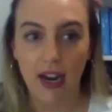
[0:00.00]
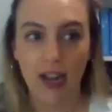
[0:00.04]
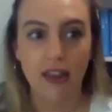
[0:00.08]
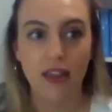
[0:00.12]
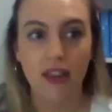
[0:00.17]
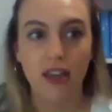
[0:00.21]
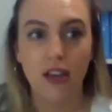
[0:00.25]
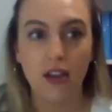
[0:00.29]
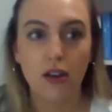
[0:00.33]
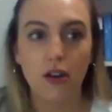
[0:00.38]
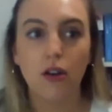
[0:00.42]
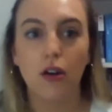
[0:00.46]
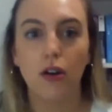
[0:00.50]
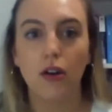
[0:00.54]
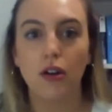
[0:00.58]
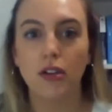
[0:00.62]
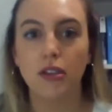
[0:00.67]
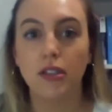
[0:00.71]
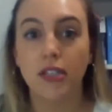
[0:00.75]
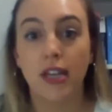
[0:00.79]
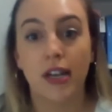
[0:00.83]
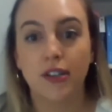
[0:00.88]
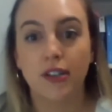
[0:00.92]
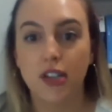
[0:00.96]
And I think
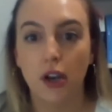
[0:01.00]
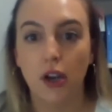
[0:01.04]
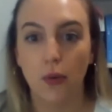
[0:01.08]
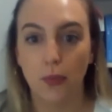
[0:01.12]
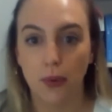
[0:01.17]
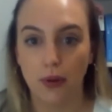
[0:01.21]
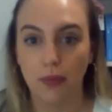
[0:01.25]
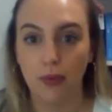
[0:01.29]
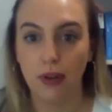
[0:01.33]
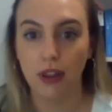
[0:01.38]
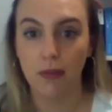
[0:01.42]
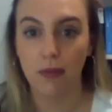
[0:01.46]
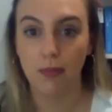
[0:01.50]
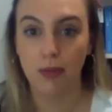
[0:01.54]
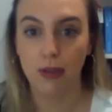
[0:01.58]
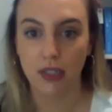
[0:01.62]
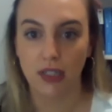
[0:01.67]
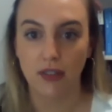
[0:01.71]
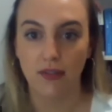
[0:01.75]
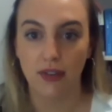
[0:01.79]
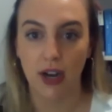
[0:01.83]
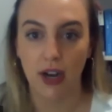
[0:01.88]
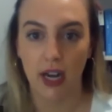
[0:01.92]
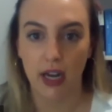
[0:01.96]
Terracycle, we really
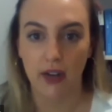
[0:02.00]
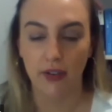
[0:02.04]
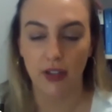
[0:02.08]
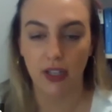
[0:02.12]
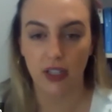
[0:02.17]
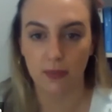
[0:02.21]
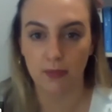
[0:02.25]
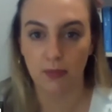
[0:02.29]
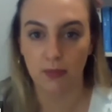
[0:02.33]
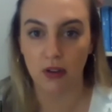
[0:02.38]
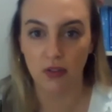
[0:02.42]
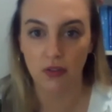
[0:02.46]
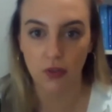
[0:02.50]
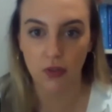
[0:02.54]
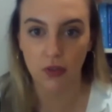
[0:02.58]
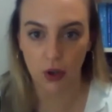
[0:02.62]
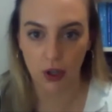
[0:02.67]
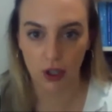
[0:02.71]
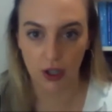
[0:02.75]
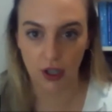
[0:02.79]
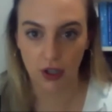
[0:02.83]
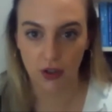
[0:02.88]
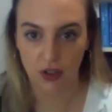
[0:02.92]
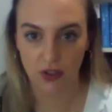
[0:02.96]
believe in having a
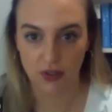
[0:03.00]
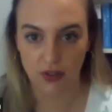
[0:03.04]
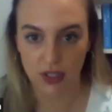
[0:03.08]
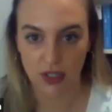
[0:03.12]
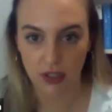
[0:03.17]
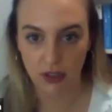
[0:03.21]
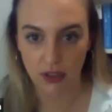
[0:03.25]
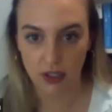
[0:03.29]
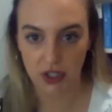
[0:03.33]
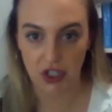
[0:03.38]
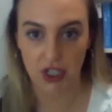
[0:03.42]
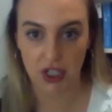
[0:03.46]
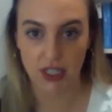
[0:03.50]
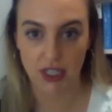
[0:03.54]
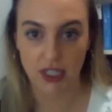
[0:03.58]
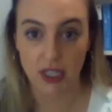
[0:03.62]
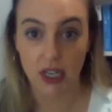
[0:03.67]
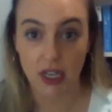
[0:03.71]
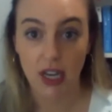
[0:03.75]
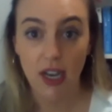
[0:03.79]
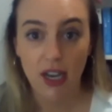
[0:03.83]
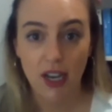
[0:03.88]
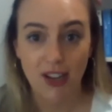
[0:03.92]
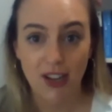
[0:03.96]
portfolio of
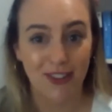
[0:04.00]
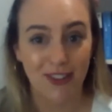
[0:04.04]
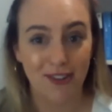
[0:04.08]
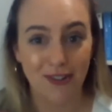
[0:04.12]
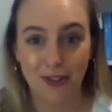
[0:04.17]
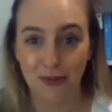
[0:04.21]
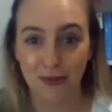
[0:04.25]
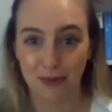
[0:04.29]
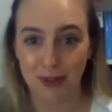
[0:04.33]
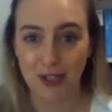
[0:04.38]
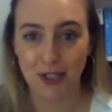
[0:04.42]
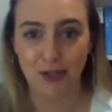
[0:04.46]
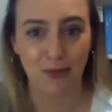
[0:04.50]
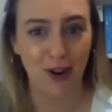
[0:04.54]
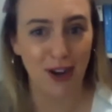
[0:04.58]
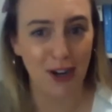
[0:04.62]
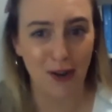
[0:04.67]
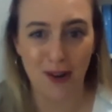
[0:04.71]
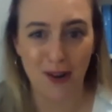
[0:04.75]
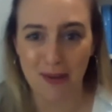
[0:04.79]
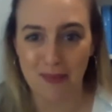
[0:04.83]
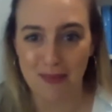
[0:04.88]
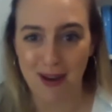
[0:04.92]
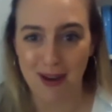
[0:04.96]
solutions. There's a reason why,
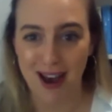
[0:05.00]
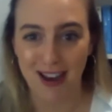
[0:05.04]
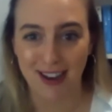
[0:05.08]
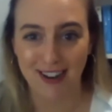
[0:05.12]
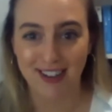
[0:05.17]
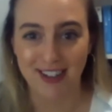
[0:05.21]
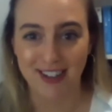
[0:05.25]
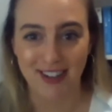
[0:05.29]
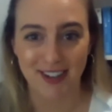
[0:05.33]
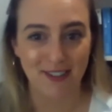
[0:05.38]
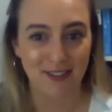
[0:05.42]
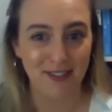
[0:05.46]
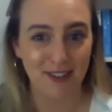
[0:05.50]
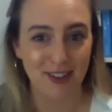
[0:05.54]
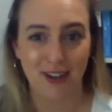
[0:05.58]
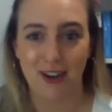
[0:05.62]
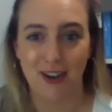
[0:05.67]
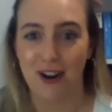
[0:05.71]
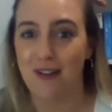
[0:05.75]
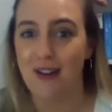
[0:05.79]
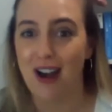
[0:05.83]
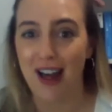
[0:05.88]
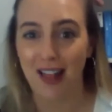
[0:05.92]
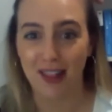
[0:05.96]
going back to,
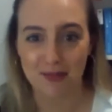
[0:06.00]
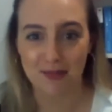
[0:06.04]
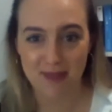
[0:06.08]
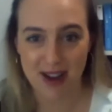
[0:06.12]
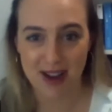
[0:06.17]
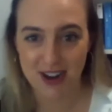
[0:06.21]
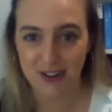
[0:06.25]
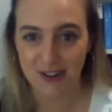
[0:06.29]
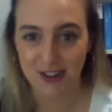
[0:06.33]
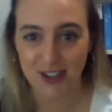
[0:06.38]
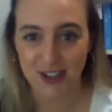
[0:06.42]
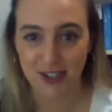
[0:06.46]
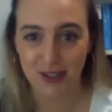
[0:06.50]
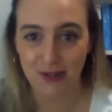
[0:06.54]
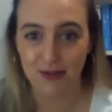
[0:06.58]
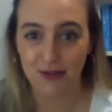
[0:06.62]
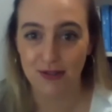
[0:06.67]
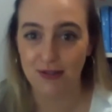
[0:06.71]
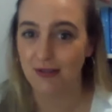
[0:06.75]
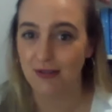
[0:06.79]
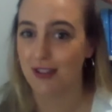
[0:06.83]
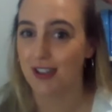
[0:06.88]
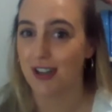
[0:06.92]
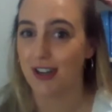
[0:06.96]
elementary
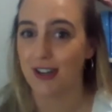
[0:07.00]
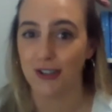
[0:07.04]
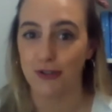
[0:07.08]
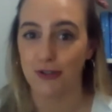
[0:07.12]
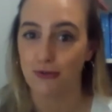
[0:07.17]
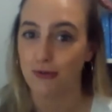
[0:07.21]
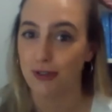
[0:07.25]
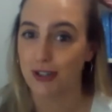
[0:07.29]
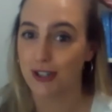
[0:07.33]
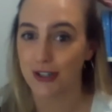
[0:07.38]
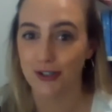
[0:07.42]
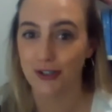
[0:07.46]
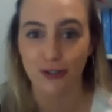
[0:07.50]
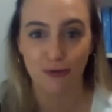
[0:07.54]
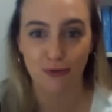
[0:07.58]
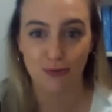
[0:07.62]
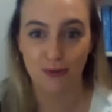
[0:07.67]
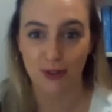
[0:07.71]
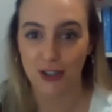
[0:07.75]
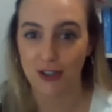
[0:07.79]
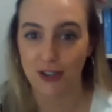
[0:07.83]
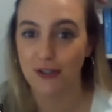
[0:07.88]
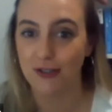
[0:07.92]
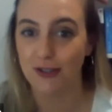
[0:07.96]
school, there's reduce,
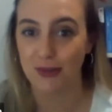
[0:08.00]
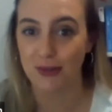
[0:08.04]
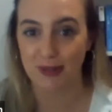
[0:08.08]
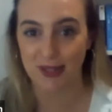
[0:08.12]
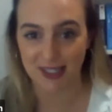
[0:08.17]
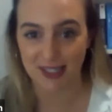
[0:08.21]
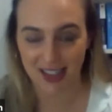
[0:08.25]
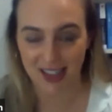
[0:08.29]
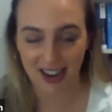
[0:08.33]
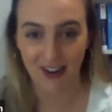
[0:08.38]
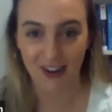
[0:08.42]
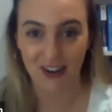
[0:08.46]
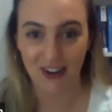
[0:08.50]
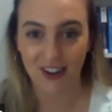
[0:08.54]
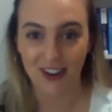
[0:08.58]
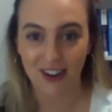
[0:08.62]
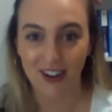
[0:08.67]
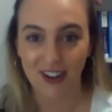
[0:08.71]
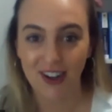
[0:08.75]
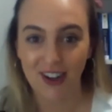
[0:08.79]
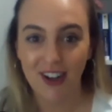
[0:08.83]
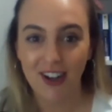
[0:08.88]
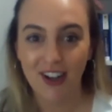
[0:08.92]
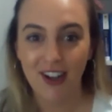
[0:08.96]
reuse,
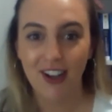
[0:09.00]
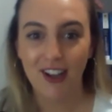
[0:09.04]
recycle.